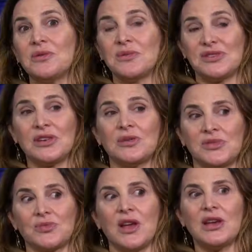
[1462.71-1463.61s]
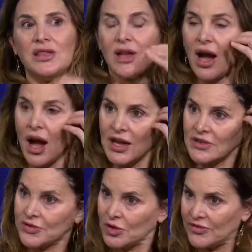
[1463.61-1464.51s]
It was right at the height
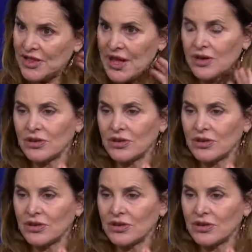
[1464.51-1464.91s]
of COVID there.